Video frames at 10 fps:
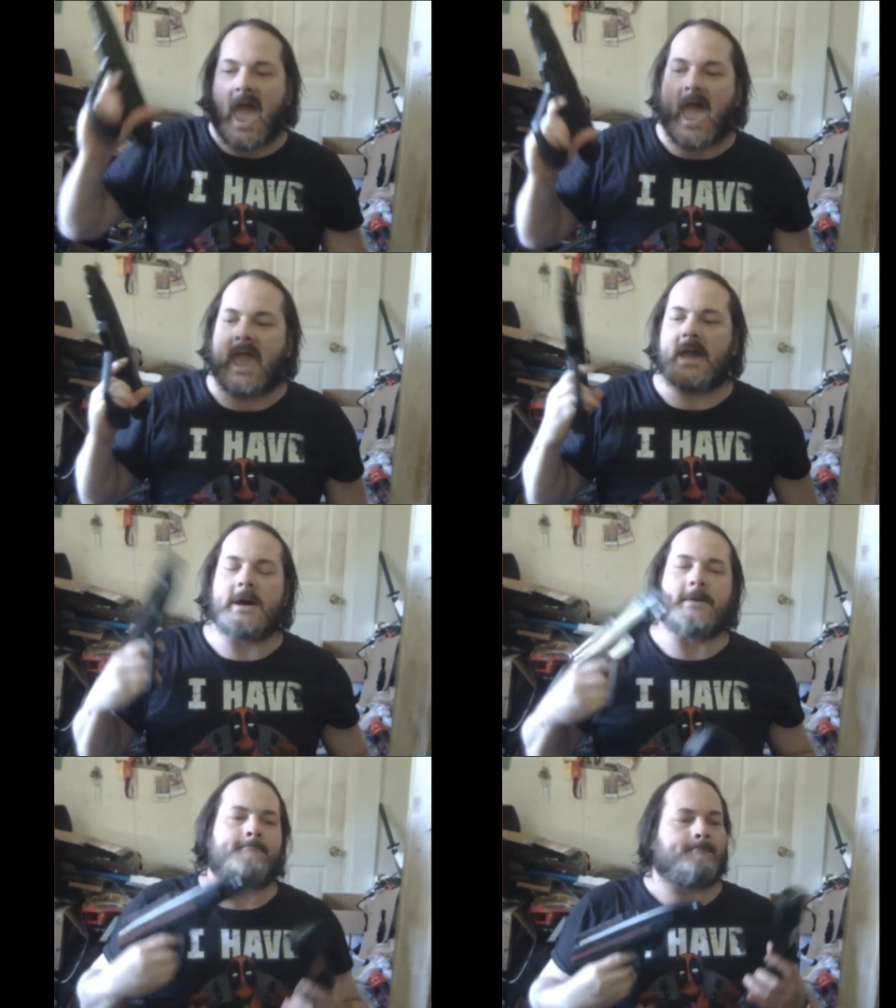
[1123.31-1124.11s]

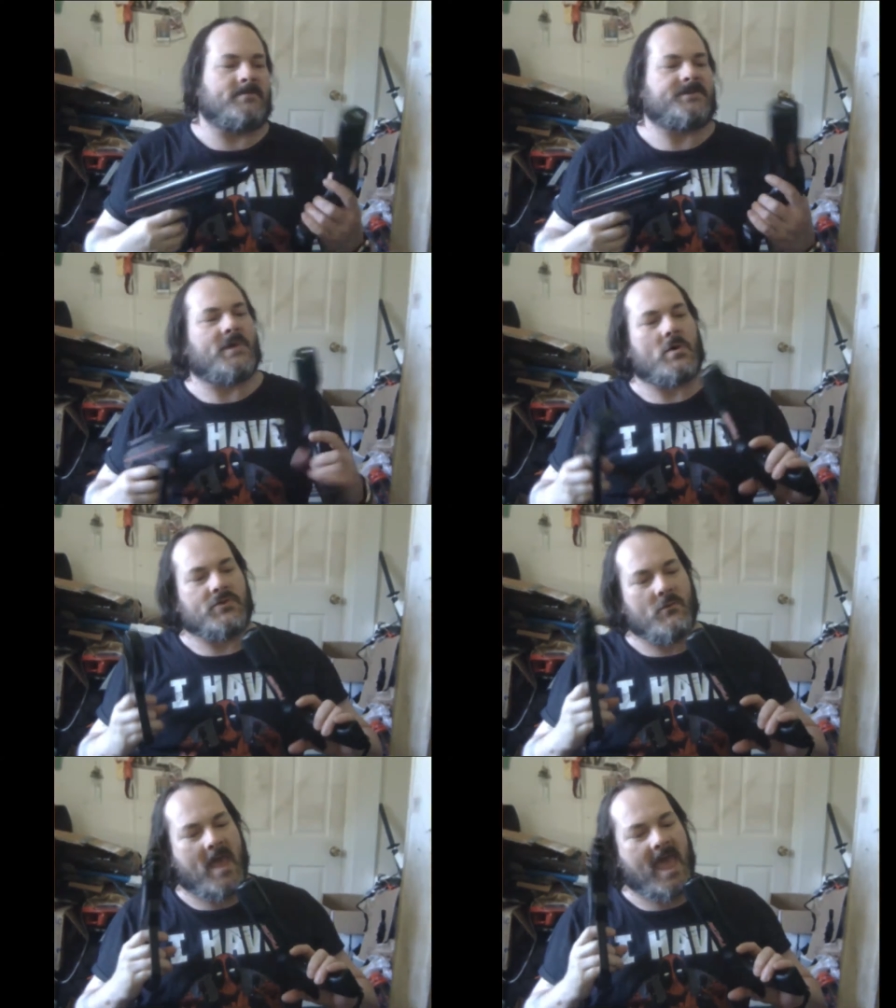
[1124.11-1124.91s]
and so
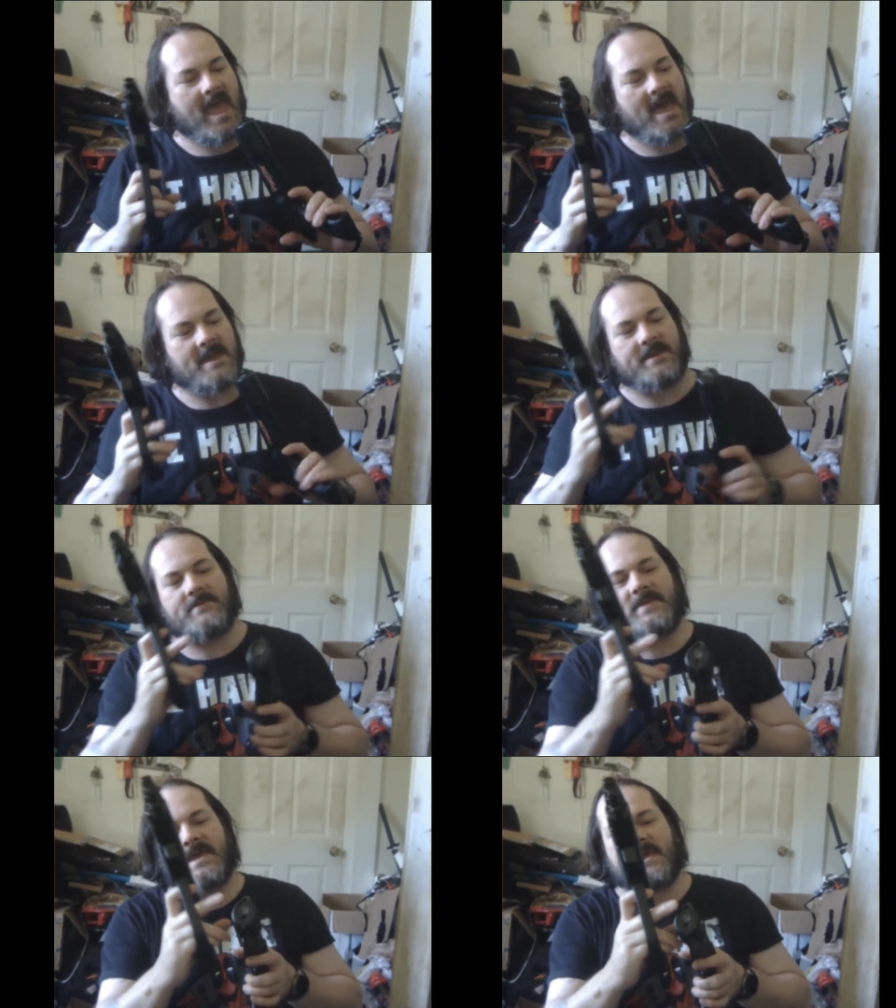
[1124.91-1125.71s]
you had
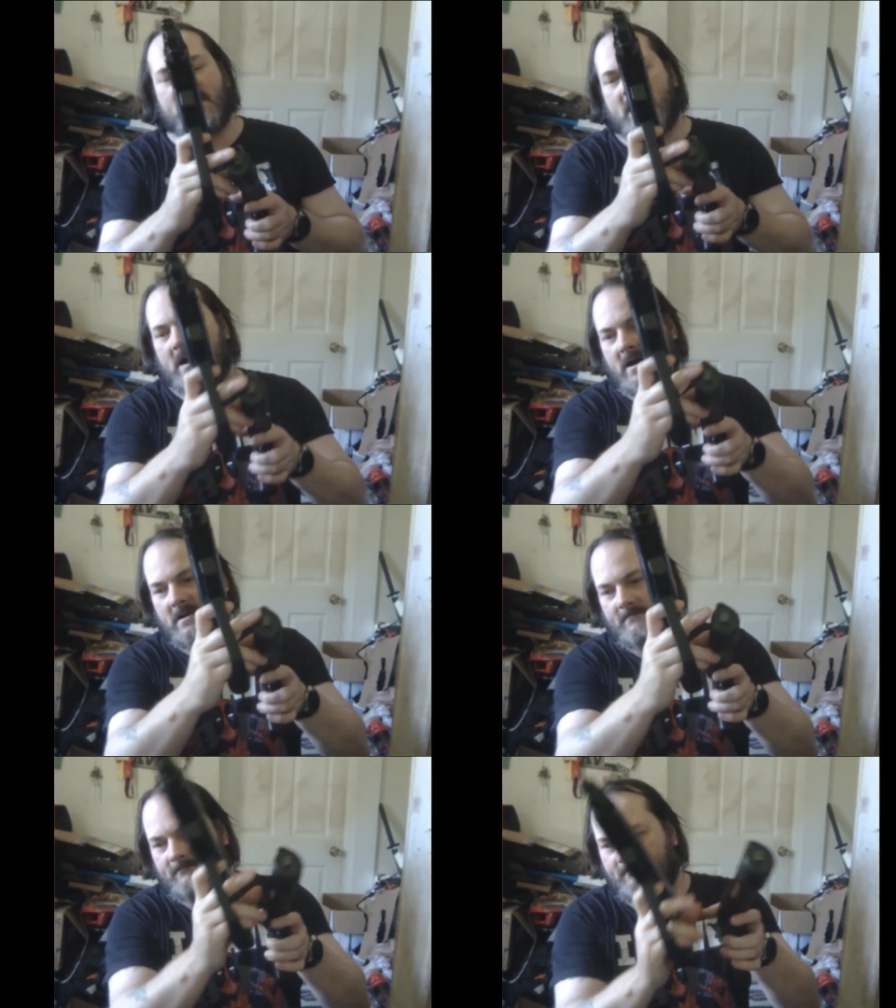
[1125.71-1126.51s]
the
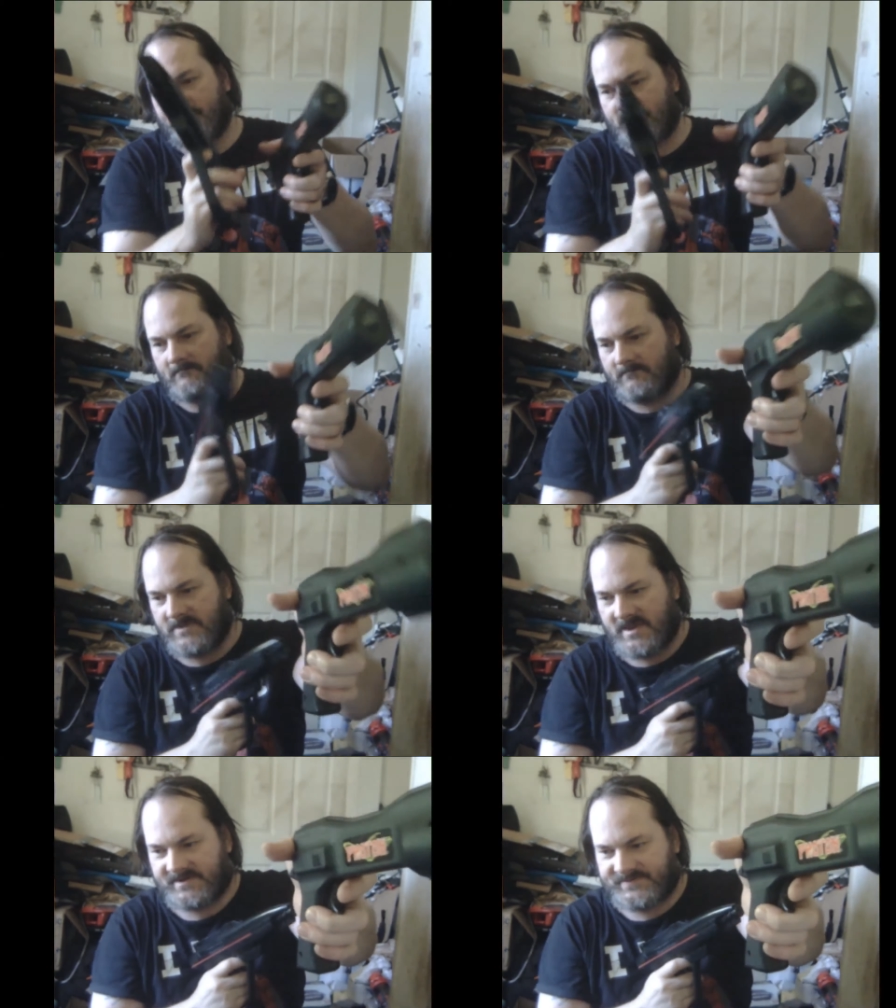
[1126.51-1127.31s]

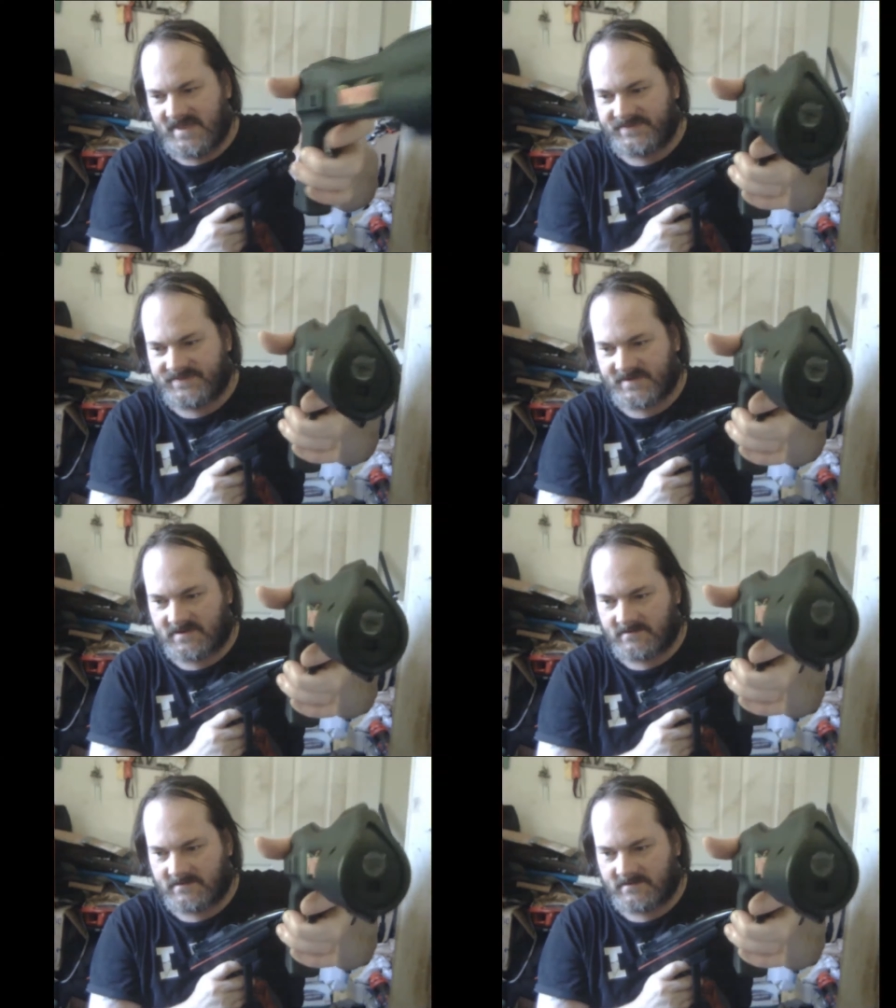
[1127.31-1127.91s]
sensor.